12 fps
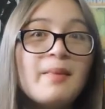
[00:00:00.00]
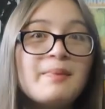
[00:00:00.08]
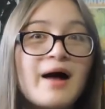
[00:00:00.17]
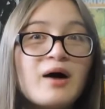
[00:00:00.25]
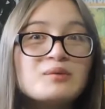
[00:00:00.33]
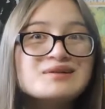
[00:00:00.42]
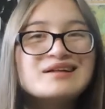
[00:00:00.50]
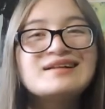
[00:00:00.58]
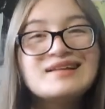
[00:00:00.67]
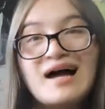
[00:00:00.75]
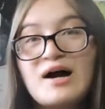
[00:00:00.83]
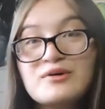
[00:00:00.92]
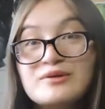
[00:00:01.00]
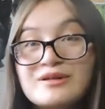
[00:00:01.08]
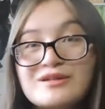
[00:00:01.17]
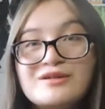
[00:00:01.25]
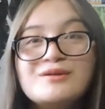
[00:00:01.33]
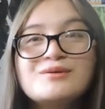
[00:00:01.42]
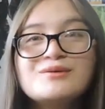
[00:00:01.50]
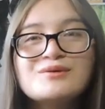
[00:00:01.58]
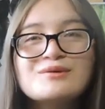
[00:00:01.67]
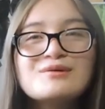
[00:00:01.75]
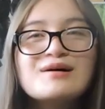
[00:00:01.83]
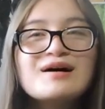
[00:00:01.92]
that will allow
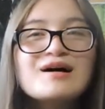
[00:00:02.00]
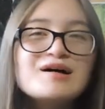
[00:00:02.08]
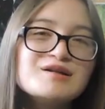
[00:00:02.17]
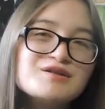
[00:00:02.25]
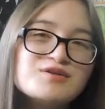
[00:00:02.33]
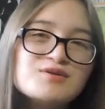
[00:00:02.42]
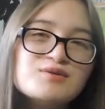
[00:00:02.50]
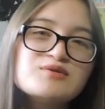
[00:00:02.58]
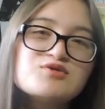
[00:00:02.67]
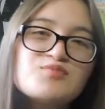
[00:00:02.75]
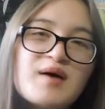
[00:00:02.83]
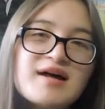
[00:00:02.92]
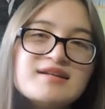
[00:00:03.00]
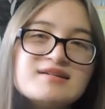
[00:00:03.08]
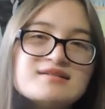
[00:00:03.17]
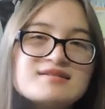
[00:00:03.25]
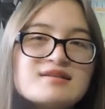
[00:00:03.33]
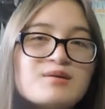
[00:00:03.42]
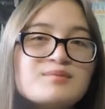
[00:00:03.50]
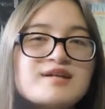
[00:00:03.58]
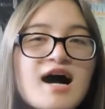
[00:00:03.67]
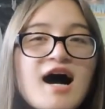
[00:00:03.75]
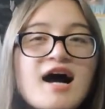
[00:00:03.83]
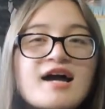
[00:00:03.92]
you to spend some
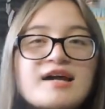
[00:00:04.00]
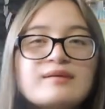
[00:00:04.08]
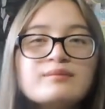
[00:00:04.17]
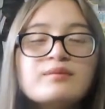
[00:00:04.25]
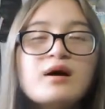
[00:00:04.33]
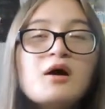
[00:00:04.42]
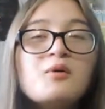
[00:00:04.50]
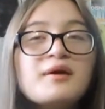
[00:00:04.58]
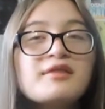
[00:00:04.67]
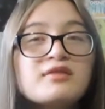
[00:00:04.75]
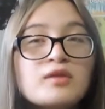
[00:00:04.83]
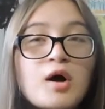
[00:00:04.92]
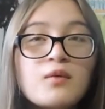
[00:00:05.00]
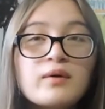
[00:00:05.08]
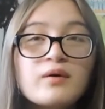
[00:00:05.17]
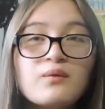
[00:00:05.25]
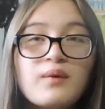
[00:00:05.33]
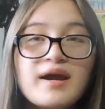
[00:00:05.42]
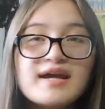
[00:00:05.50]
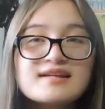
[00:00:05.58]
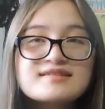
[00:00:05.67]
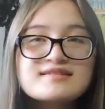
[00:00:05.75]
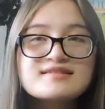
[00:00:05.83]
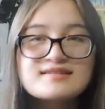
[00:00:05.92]
time with lower
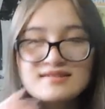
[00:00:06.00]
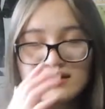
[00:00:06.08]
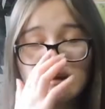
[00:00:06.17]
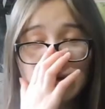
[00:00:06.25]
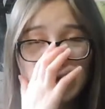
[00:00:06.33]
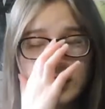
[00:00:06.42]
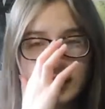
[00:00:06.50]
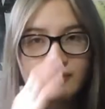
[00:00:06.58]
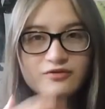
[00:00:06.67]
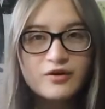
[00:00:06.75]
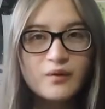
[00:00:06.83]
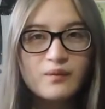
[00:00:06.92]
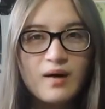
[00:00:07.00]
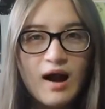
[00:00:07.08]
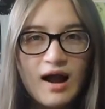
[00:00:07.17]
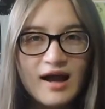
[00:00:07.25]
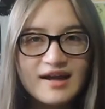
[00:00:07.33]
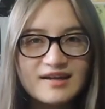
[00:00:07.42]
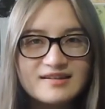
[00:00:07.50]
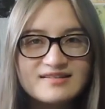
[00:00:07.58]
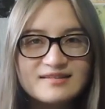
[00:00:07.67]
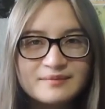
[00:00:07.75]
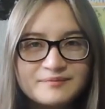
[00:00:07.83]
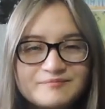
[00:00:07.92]
waits for rides.